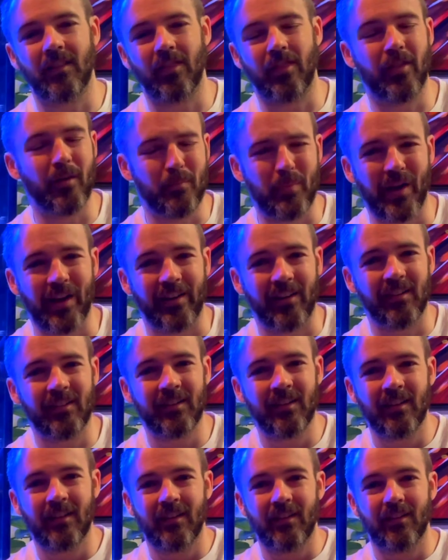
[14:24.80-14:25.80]
the better.
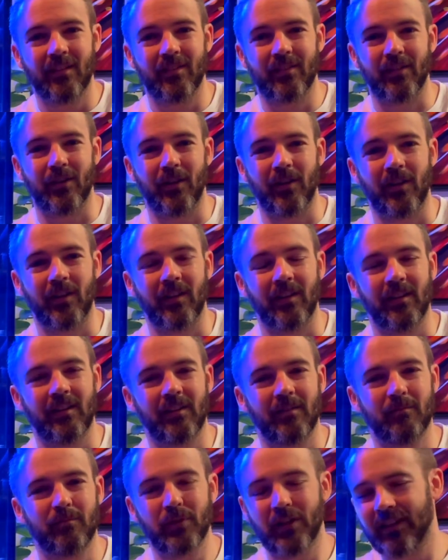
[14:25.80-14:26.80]
So
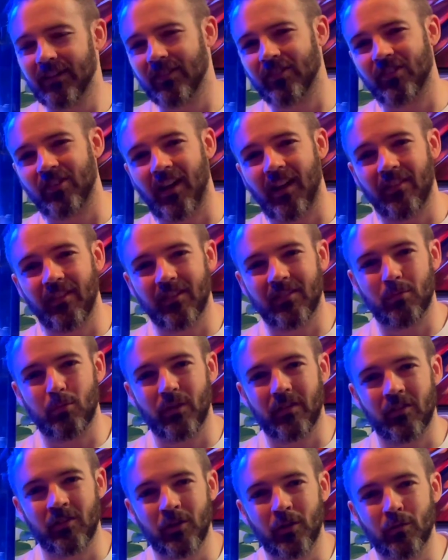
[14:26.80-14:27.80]
please share this
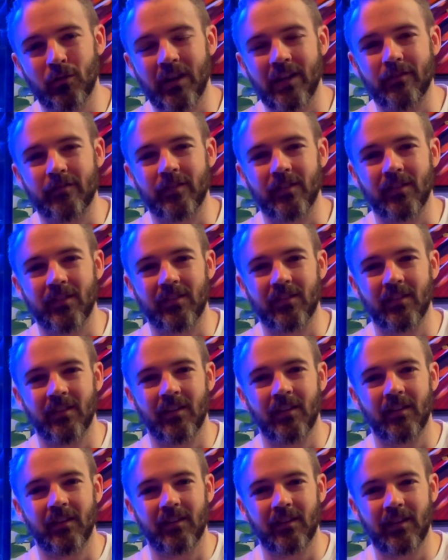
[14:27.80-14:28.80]
with new
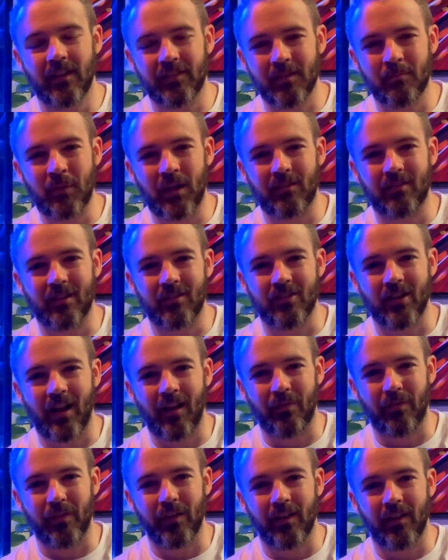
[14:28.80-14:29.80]
reefers. Get the message
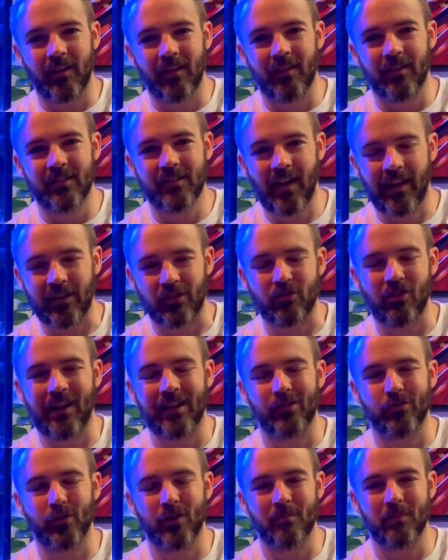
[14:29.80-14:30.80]
out there. Tank
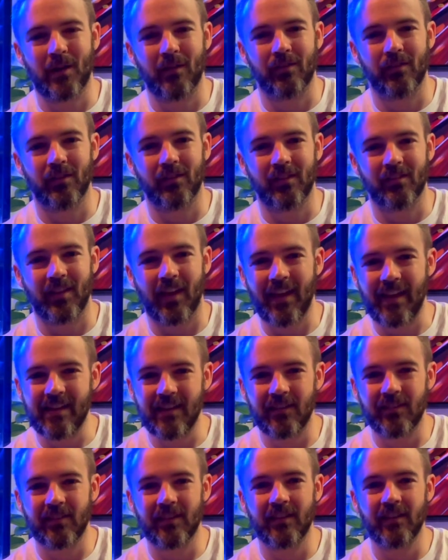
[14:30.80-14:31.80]
transfer method is
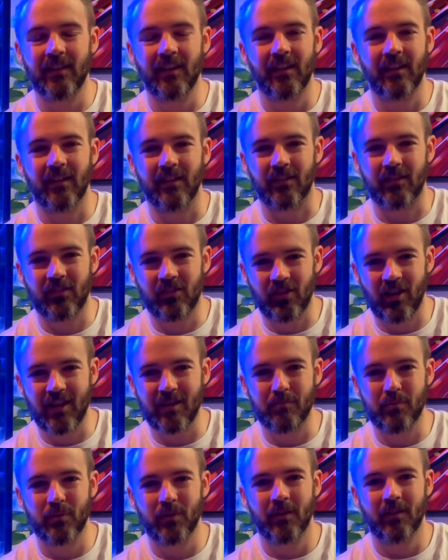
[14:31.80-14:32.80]
easy, it's
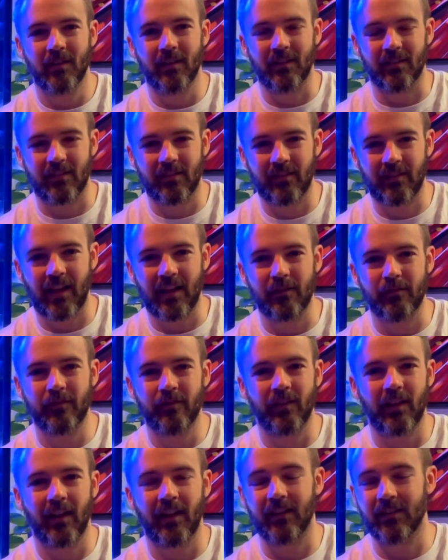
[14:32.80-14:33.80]
cheap, it's
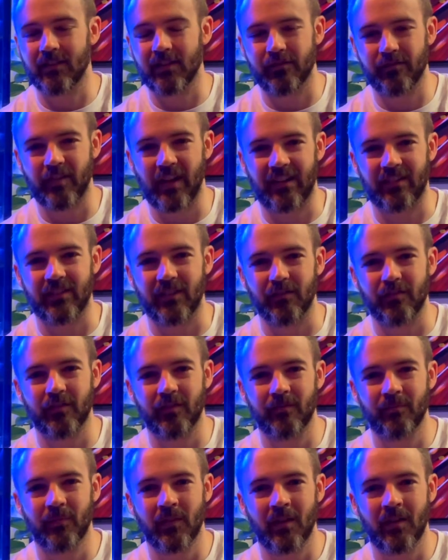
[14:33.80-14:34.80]
safe, and it's effective.
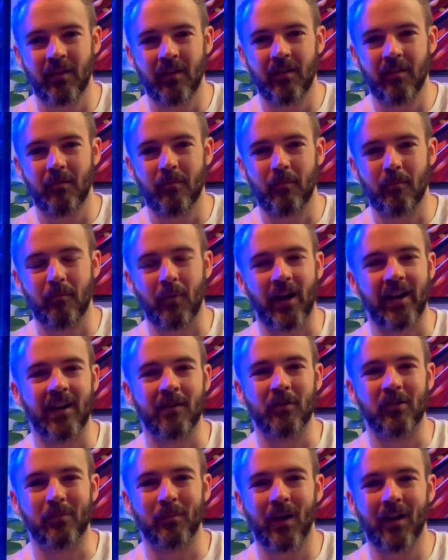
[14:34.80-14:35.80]
My
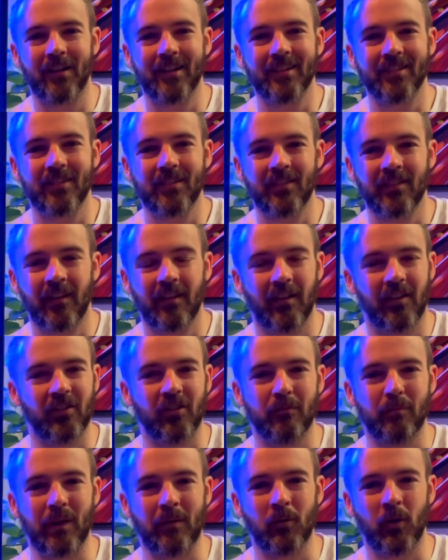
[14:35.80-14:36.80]
name is Marcus, and
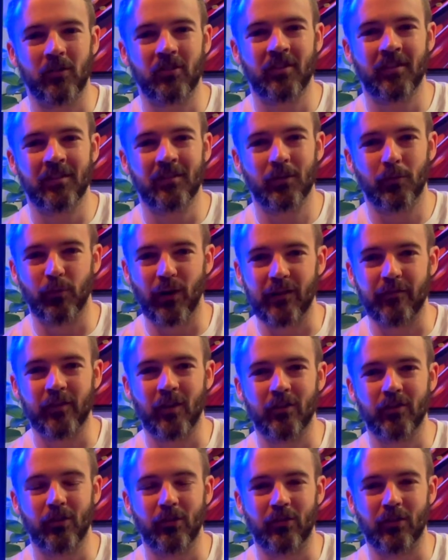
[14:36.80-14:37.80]
you've been watching the Reef
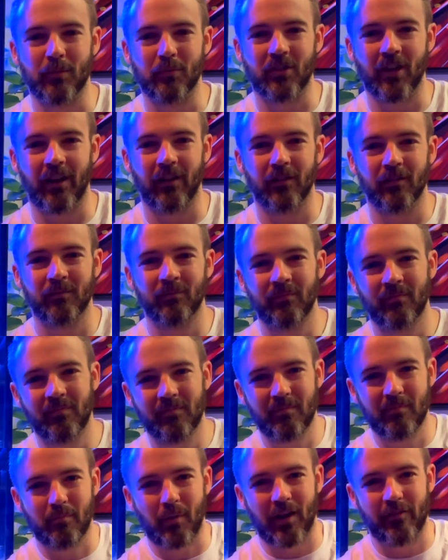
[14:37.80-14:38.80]
Nerd YouTube channel.
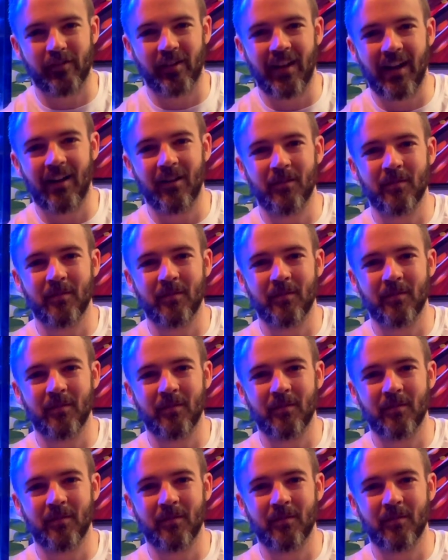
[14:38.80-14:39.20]
Bye for now.